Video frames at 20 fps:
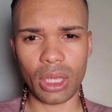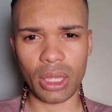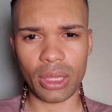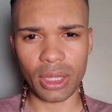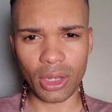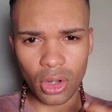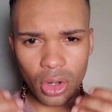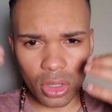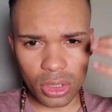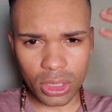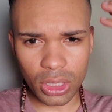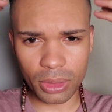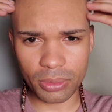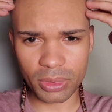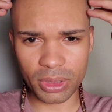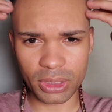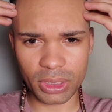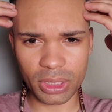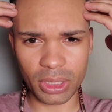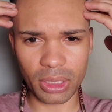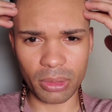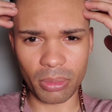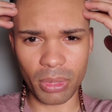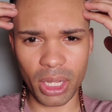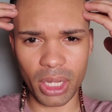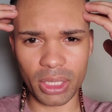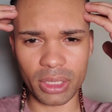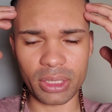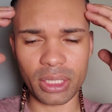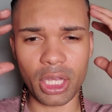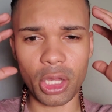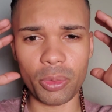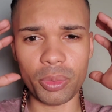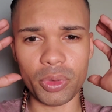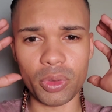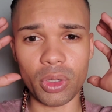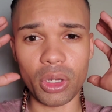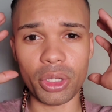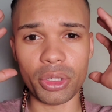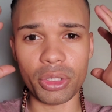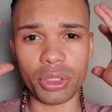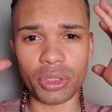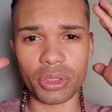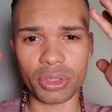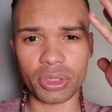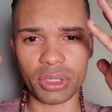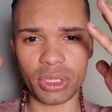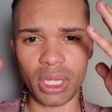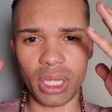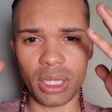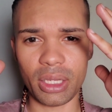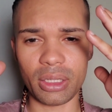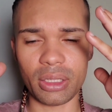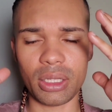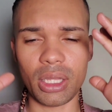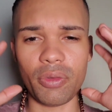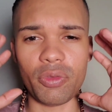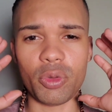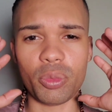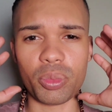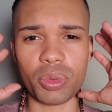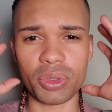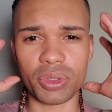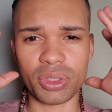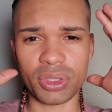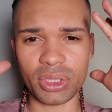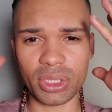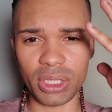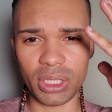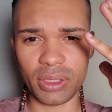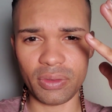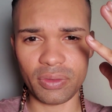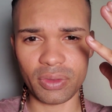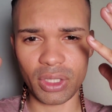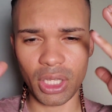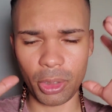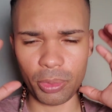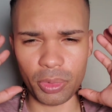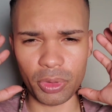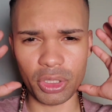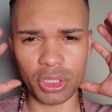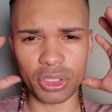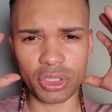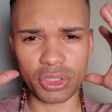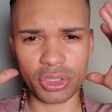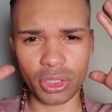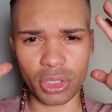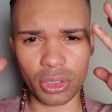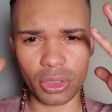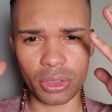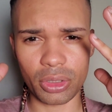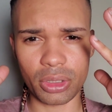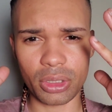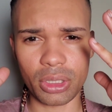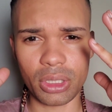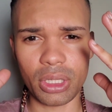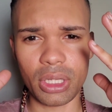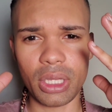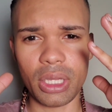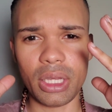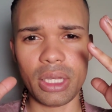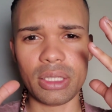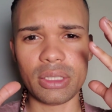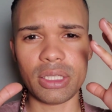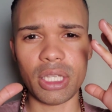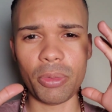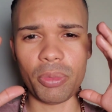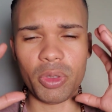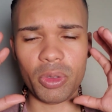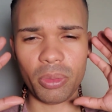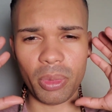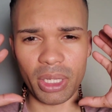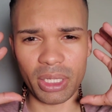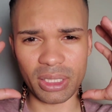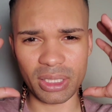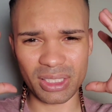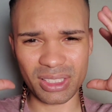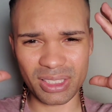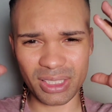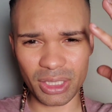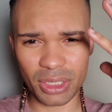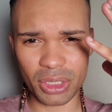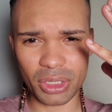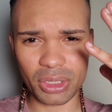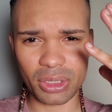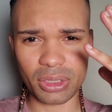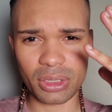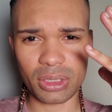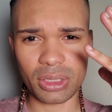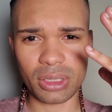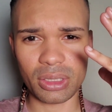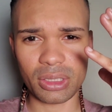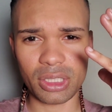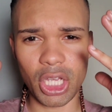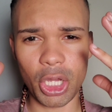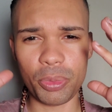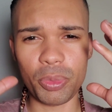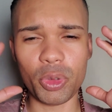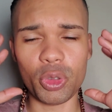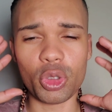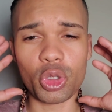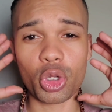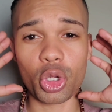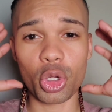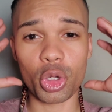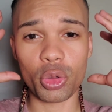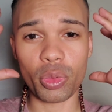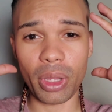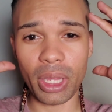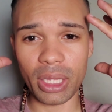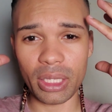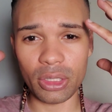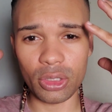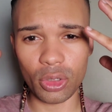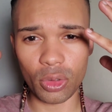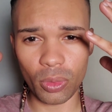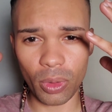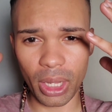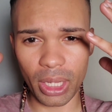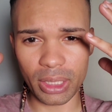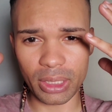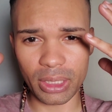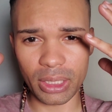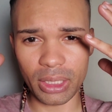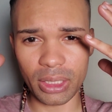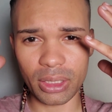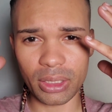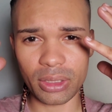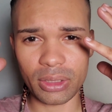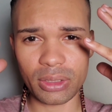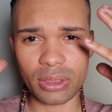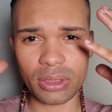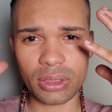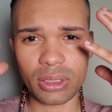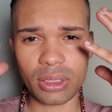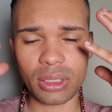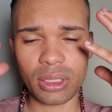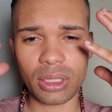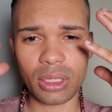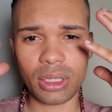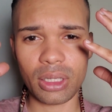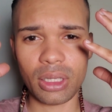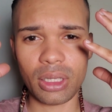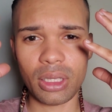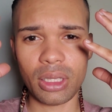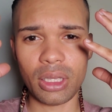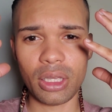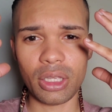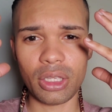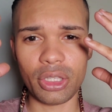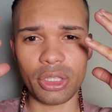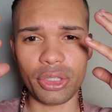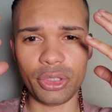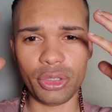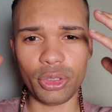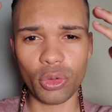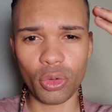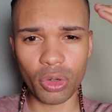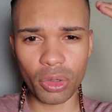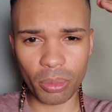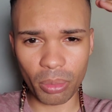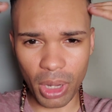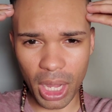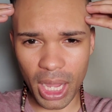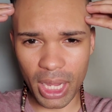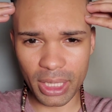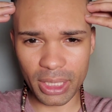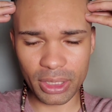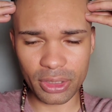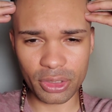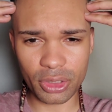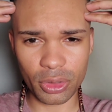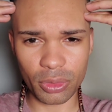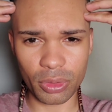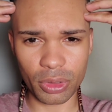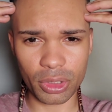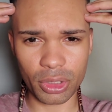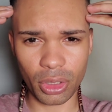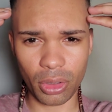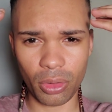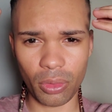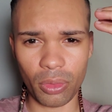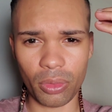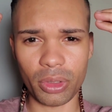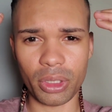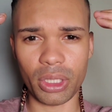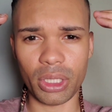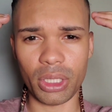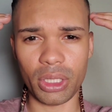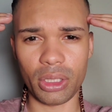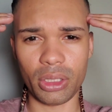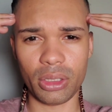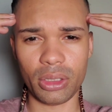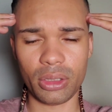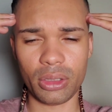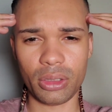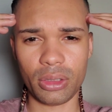And that all comes into the mind to help you understand, to help you perceive, to help you discern, to help you make decisions, to help you create new ideas. Your mind is your eternity.